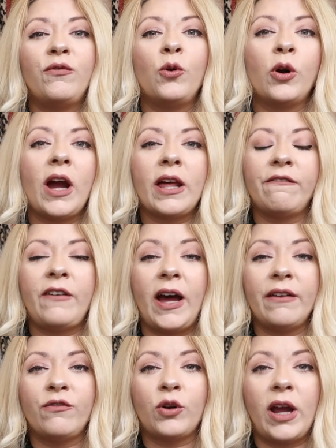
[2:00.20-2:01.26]
four out of
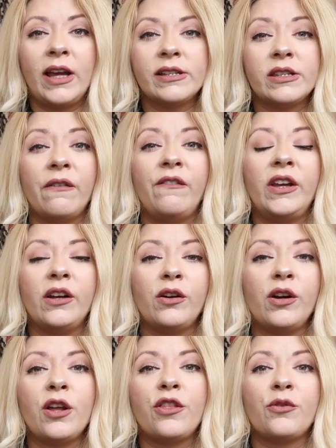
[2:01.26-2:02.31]
five for a
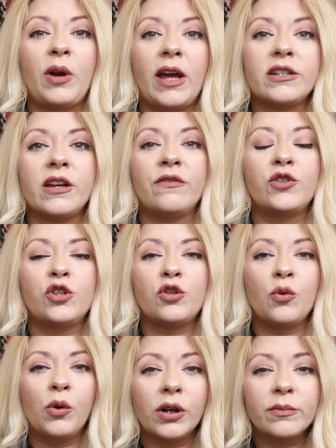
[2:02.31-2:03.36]
severe threat of
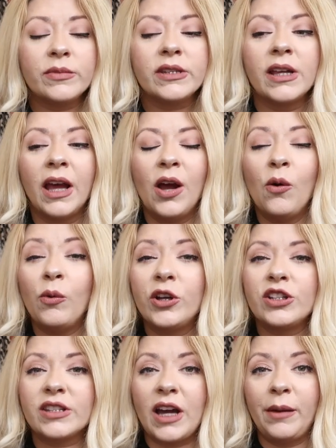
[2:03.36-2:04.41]
storms, which
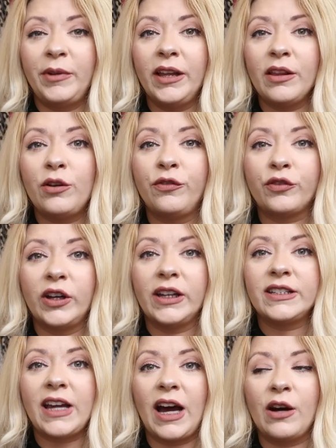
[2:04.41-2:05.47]
has got me a little
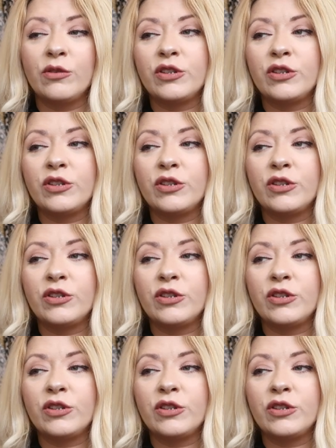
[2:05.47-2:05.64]
freaked out.